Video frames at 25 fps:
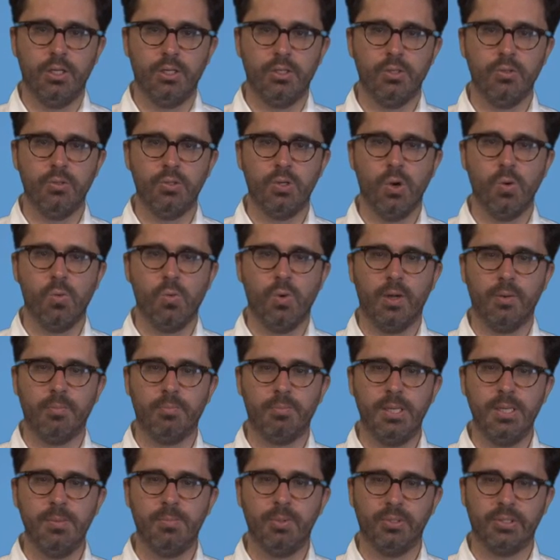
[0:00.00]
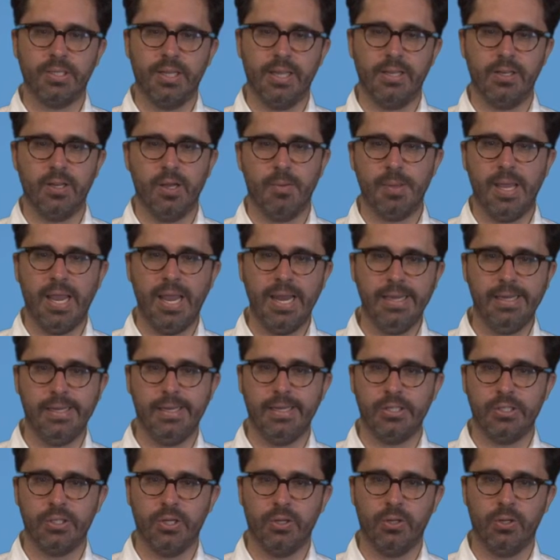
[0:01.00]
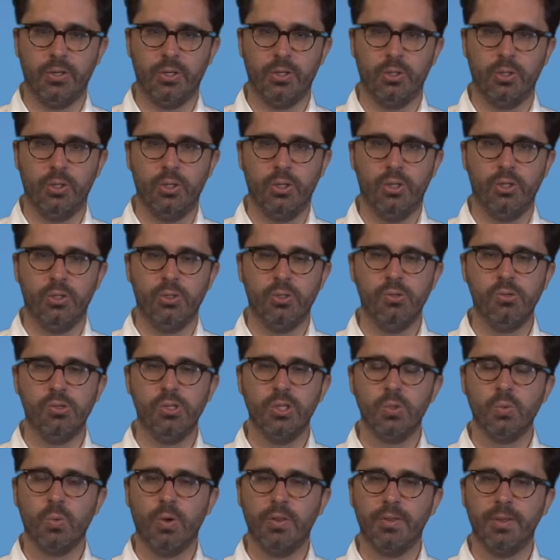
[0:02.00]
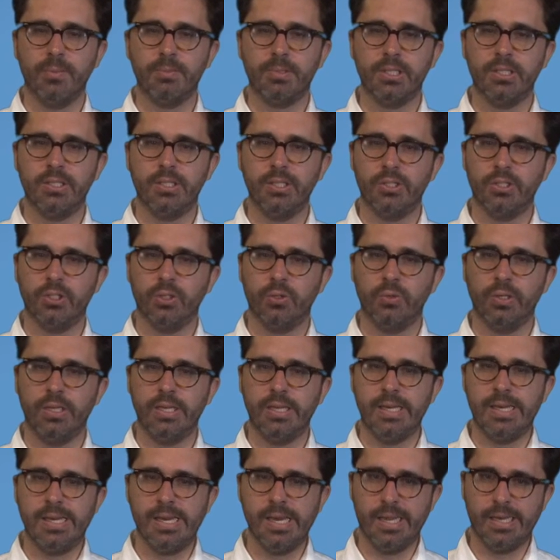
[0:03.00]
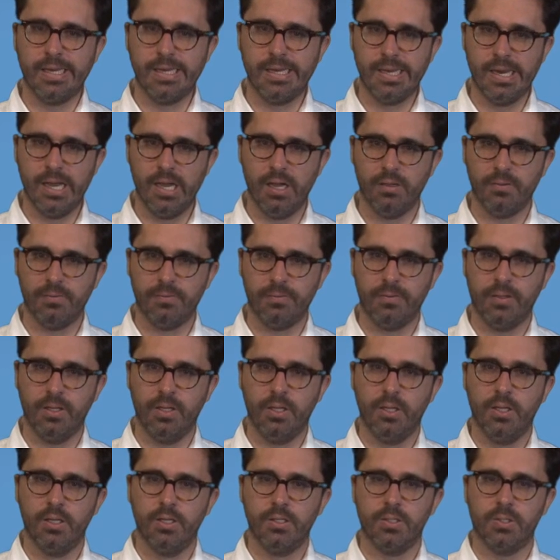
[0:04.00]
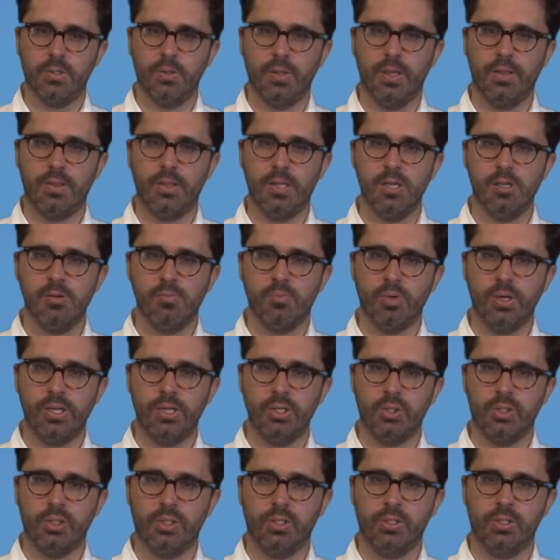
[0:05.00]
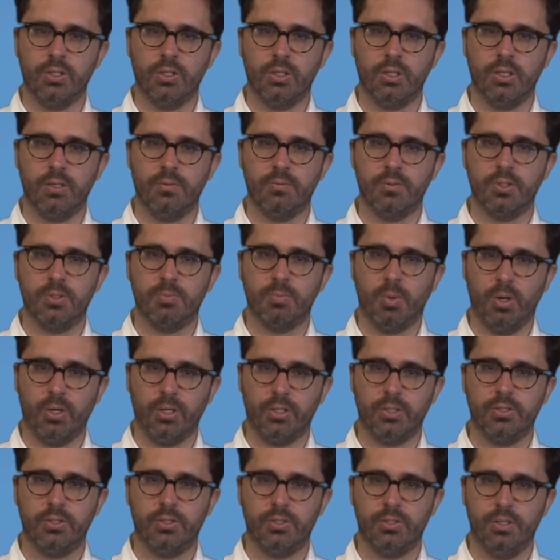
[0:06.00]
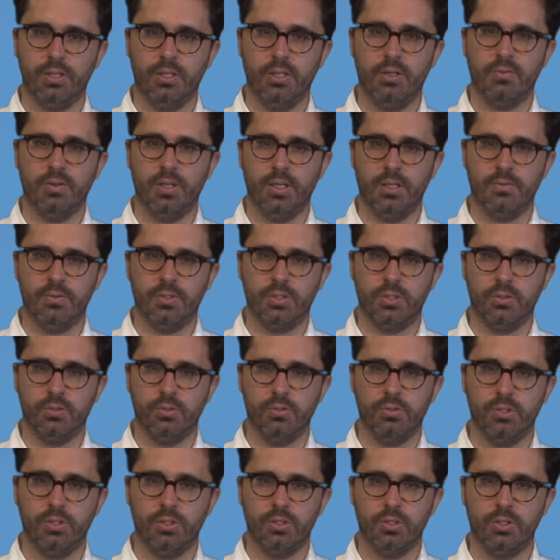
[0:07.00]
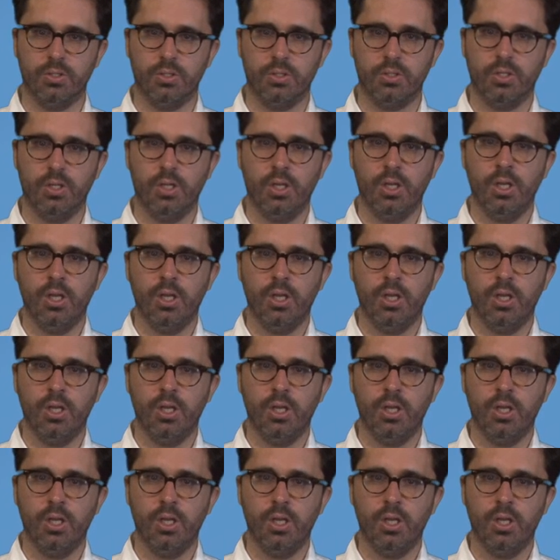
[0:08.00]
You don't want people to end up hating each other. You just want them to disagree enough so that the abrasion kind of sparks innovative solutions.